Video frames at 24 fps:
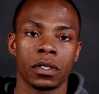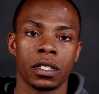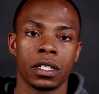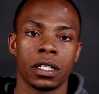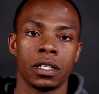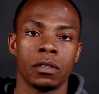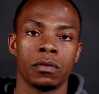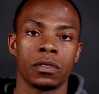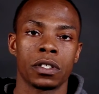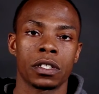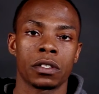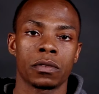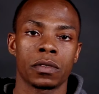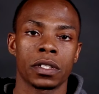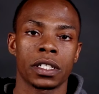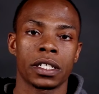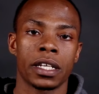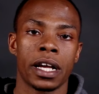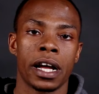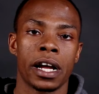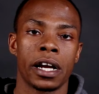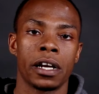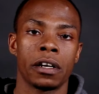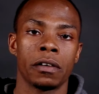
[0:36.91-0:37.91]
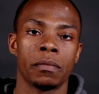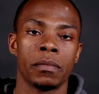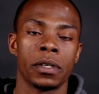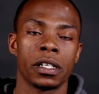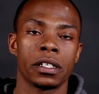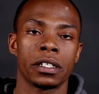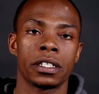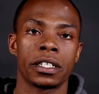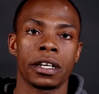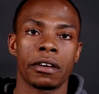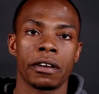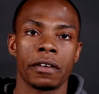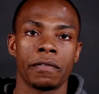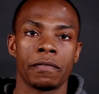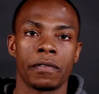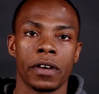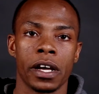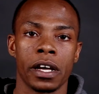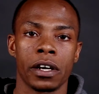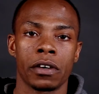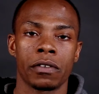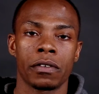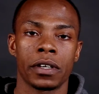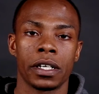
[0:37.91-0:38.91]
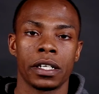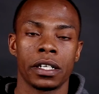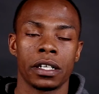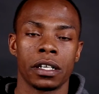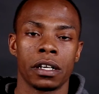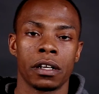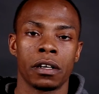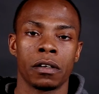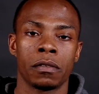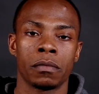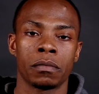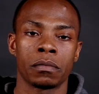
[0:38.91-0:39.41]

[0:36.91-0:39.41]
he was a retired military veteran.